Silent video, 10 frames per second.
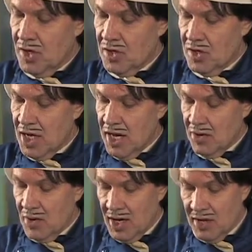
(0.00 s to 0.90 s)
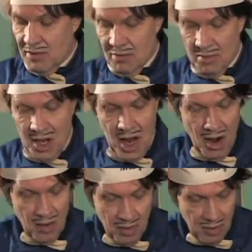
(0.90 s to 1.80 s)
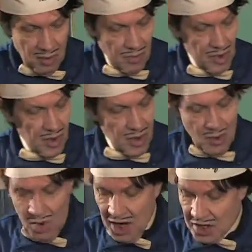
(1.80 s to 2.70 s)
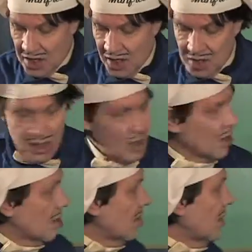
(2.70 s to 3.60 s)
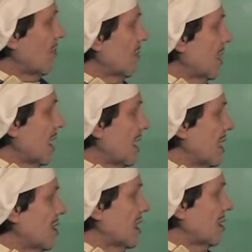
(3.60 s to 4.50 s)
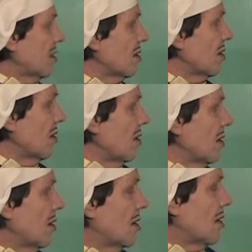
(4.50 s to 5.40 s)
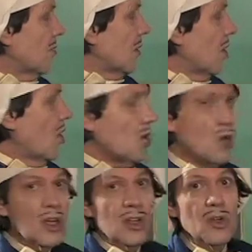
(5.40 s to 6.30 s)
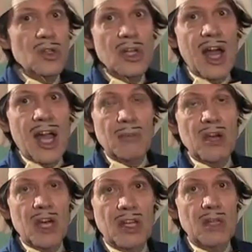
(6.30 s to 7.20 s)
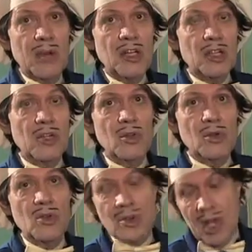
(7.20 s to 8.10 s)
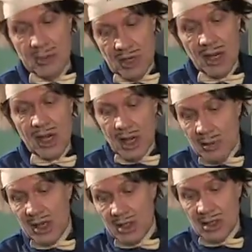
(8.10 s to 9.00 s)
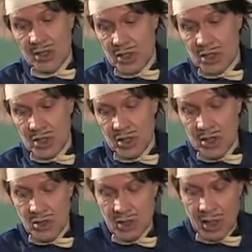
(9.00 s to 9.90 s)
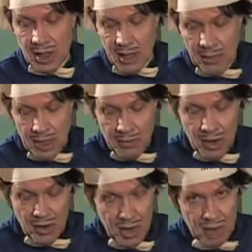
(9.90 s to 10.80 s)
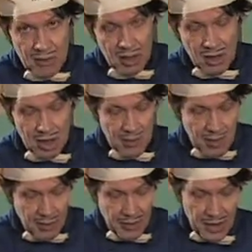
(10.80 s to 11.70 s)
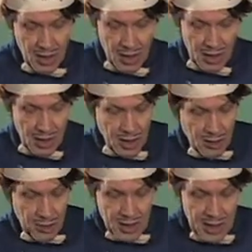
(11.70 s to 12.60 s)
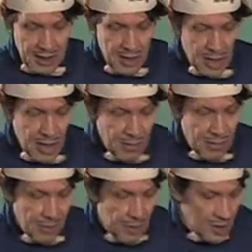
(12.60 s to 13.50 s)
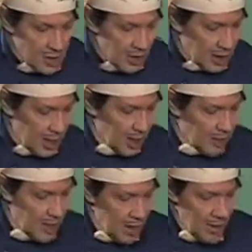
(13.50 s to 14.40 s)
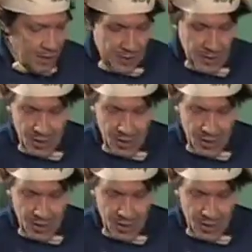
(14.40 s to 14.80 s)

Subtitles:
Isn't that great? Now, watch this. Have I forgot anything? No? Oh, you can use lime. I can mention you use lime. Tonight I made the decision to use the lemon, okay? The lemon. Put that there. We can set that up there.